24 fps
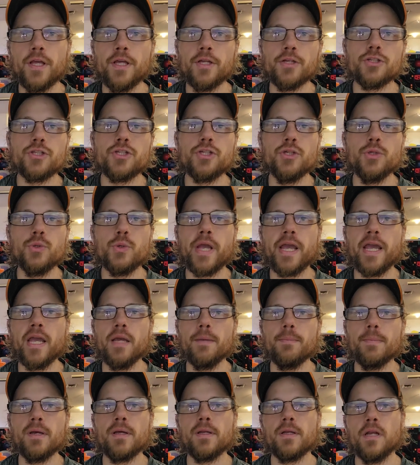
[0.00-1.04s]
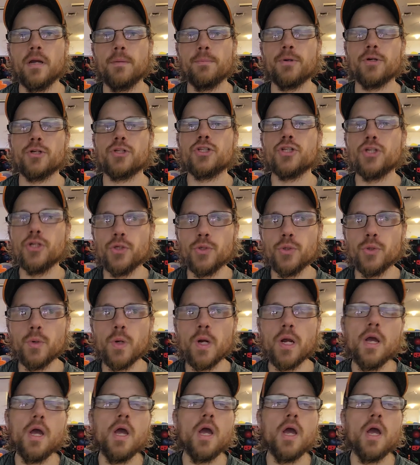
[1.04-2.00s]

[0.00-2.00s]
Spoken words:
into game number two,